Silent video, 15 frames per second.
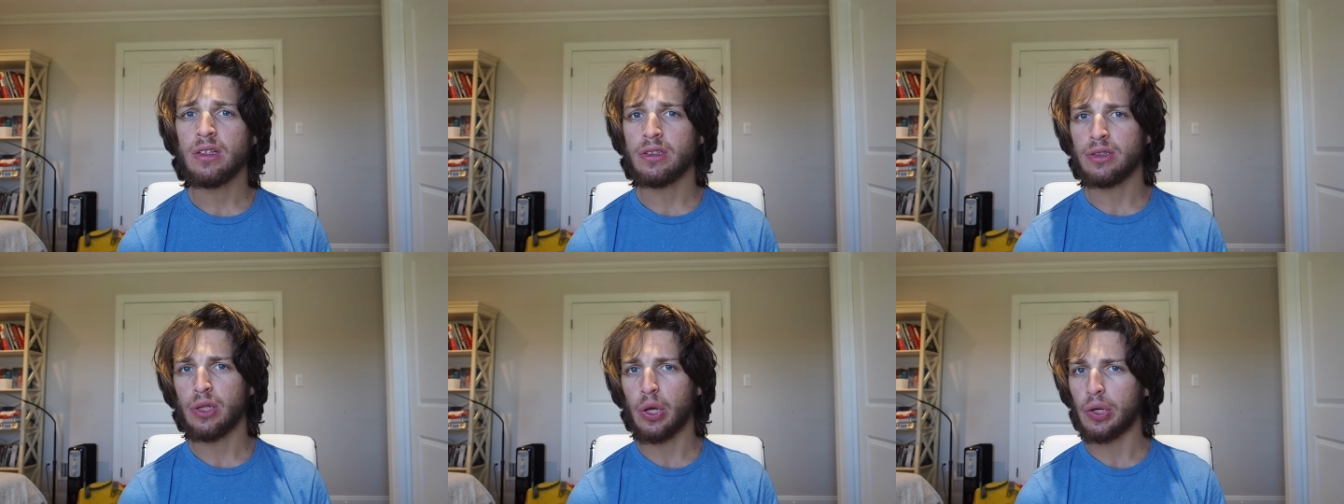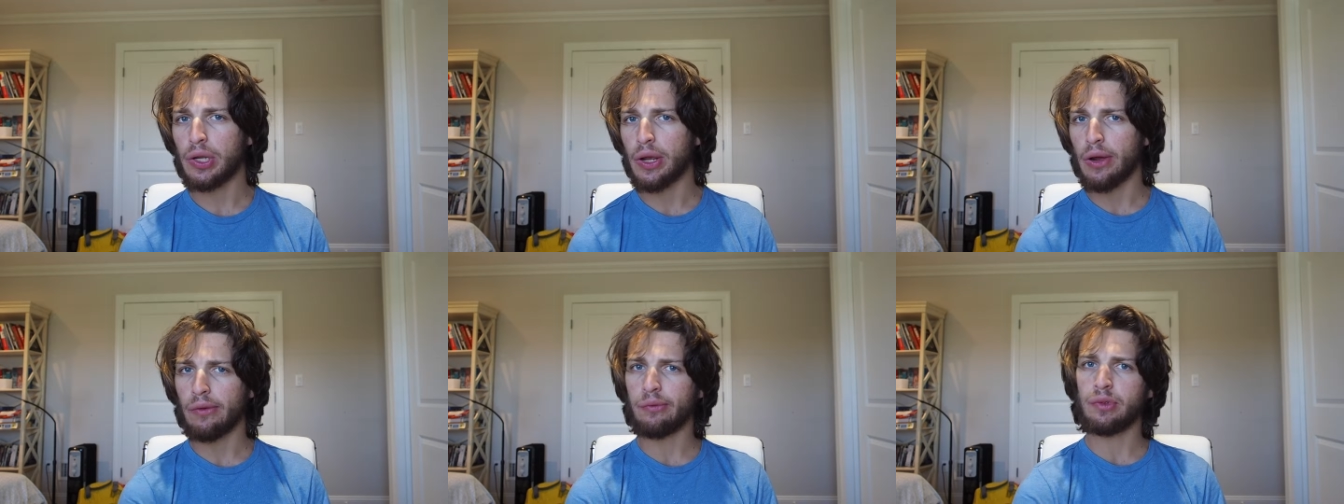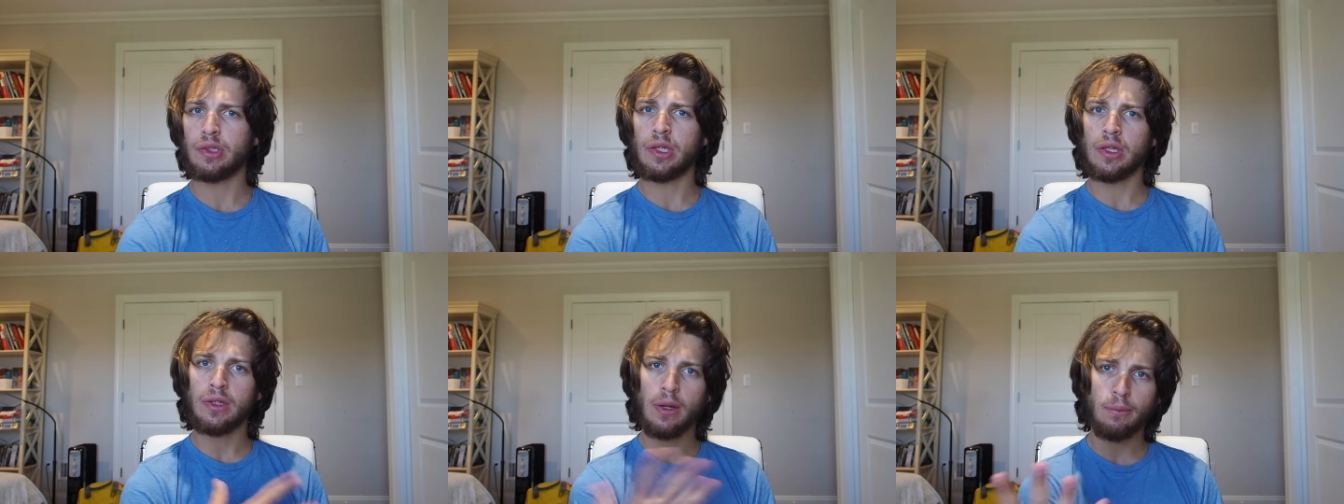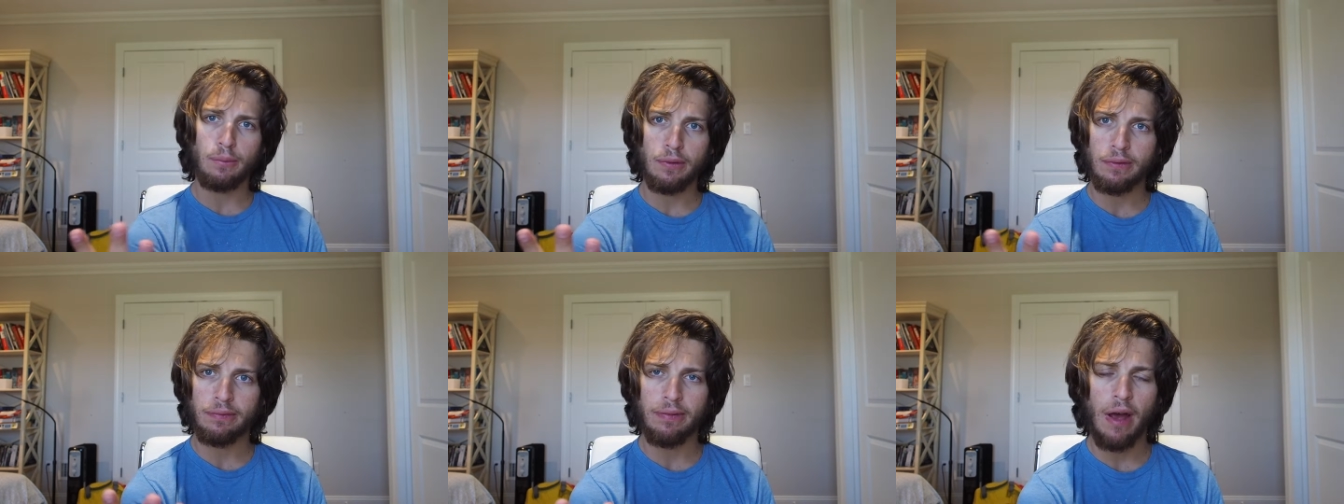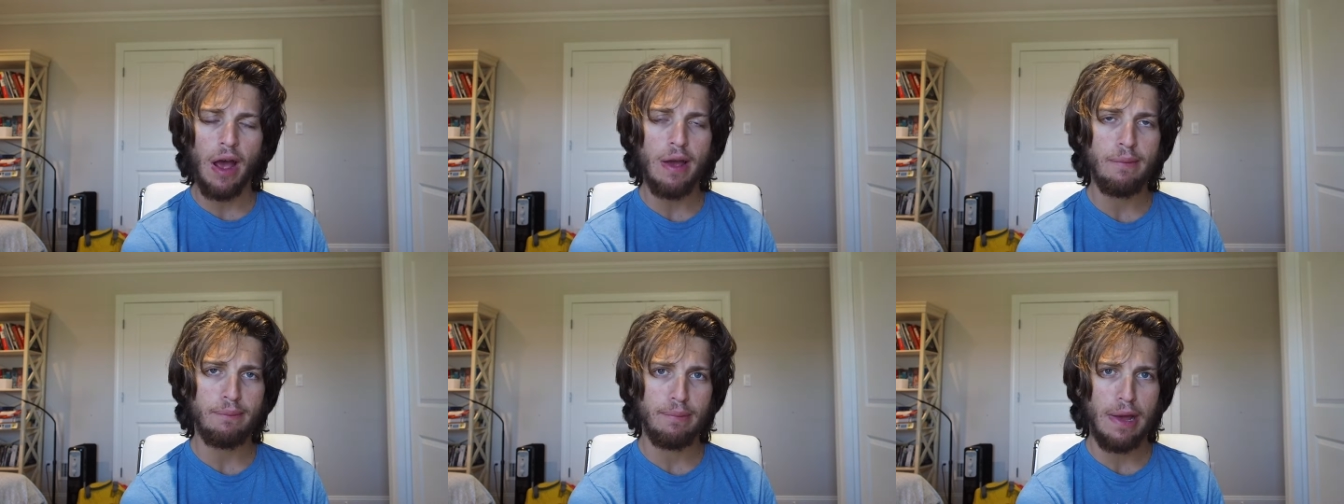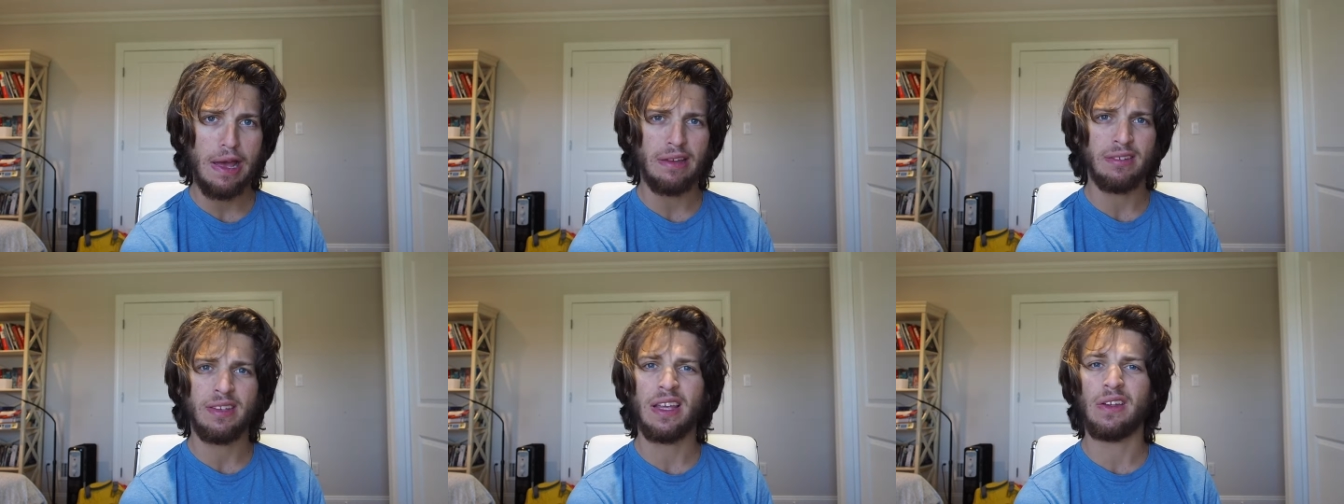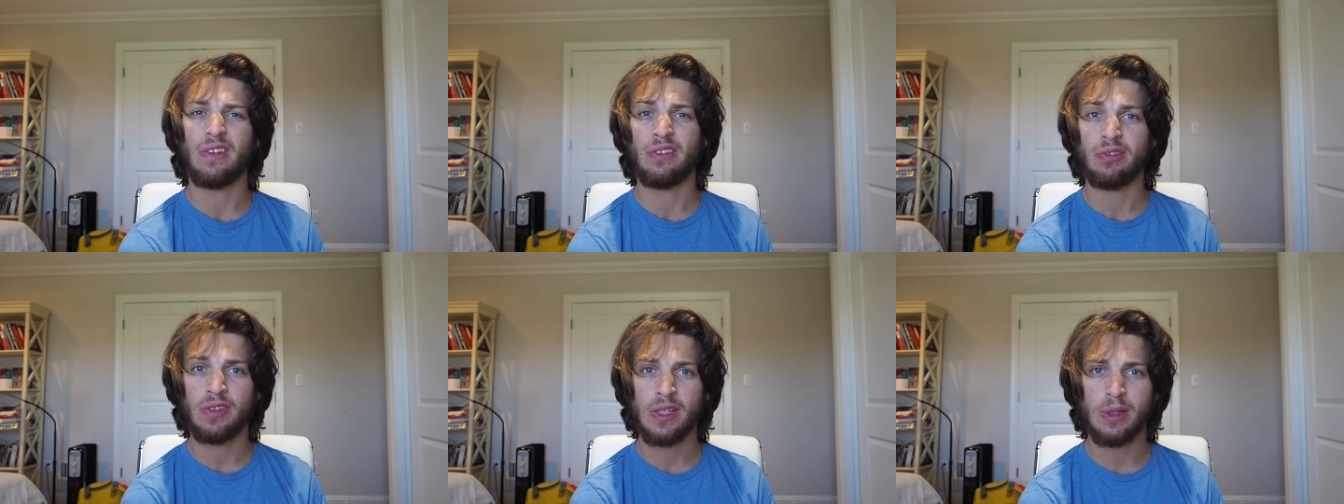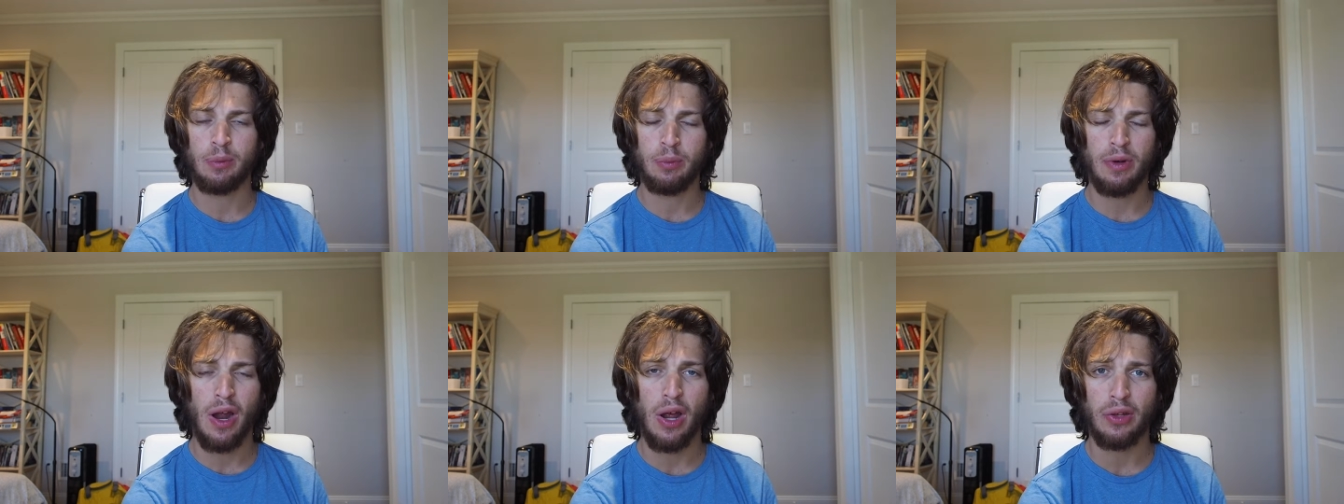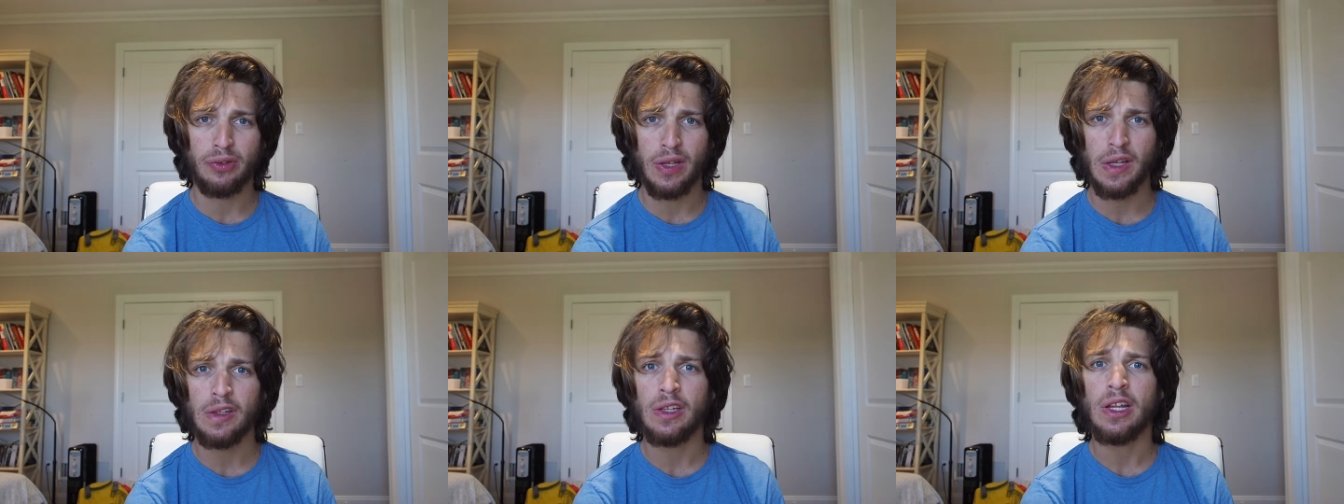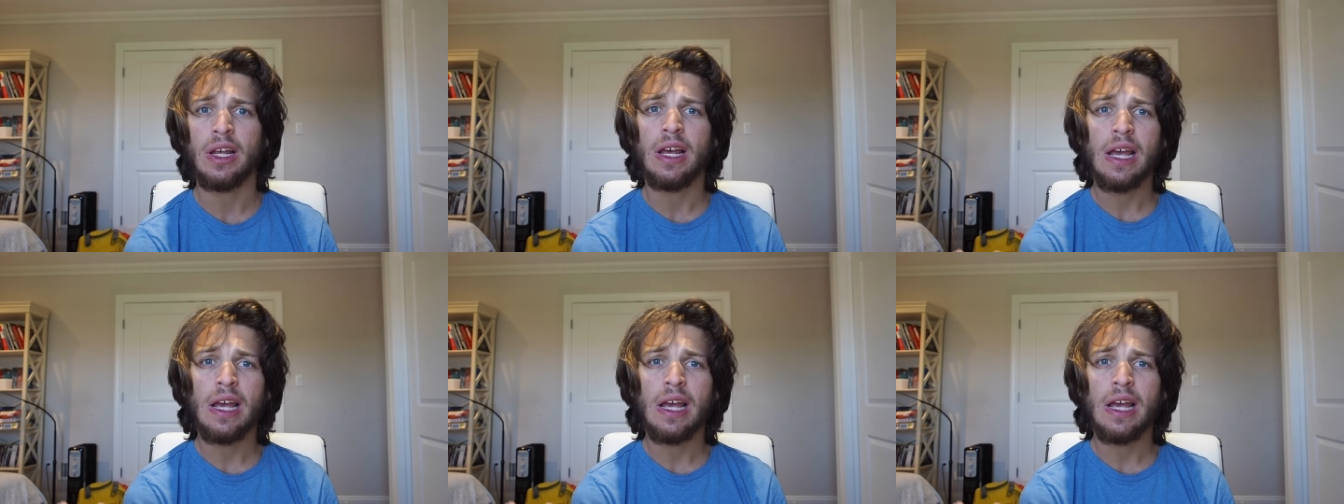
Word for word: starting off with the number five best N F T project